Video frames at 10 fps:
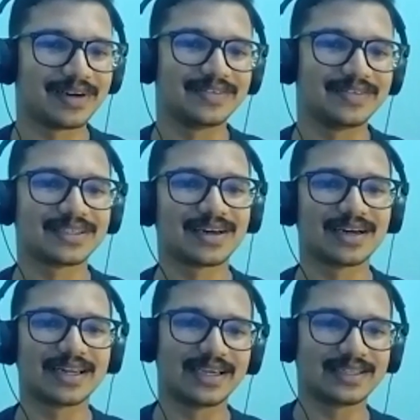division
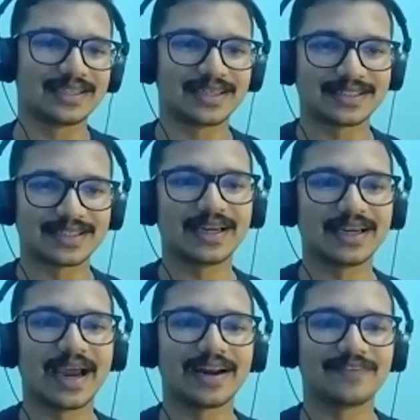currently. He recently
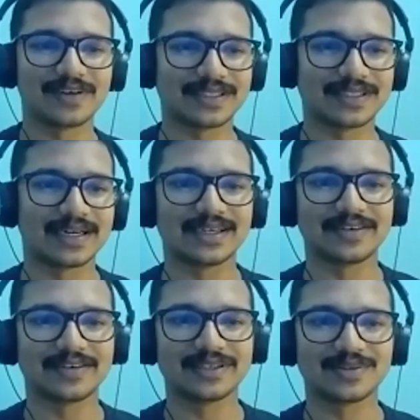had a first title
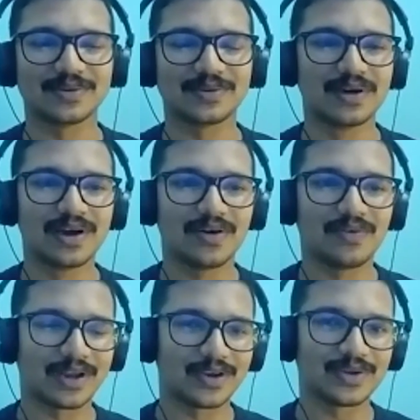defense. So
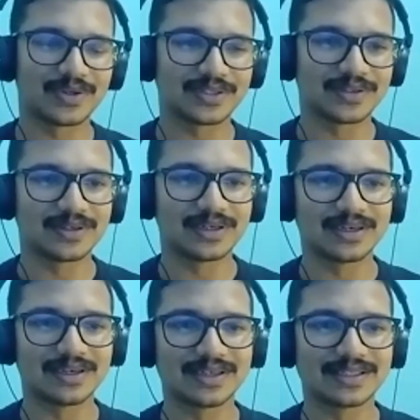what are your thoughts on
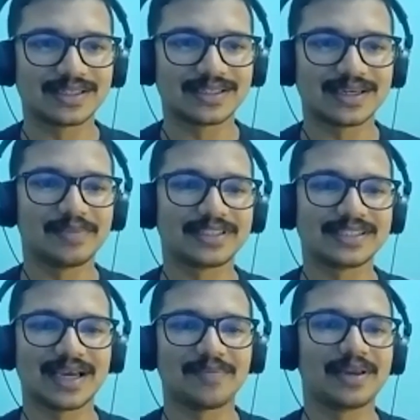him as
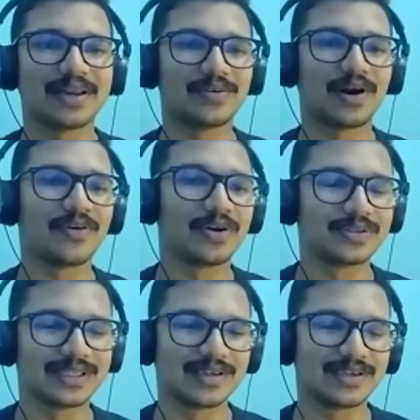a champion, and how do you
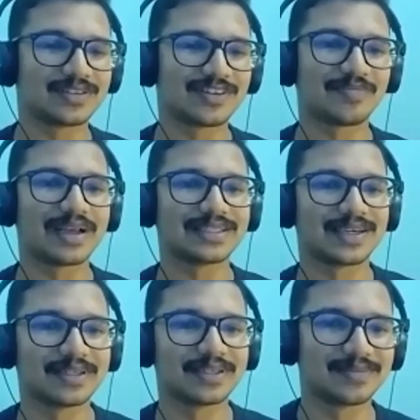see yourself matching
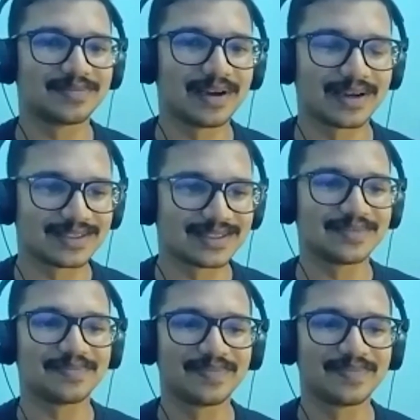against him?